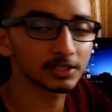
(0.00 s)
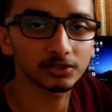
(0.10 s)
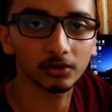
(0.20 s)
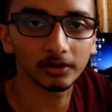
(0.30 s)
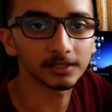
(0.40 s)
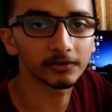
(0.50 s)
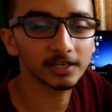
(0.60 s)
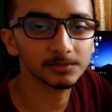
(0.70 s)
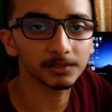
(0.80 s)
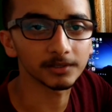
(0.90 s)
is called
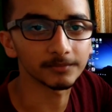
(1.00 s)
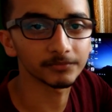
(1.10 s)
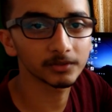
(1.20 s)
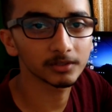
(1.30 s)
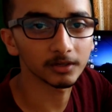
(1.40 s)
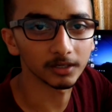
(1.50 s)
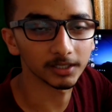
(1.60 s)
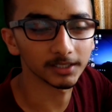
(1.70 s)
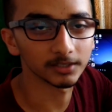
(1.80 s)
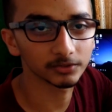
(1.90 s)
Raspbian
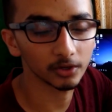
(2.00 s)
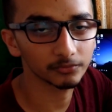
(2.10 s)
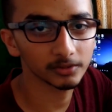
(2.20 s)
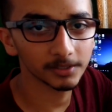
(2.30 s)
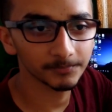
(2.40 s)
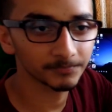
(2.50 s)
software.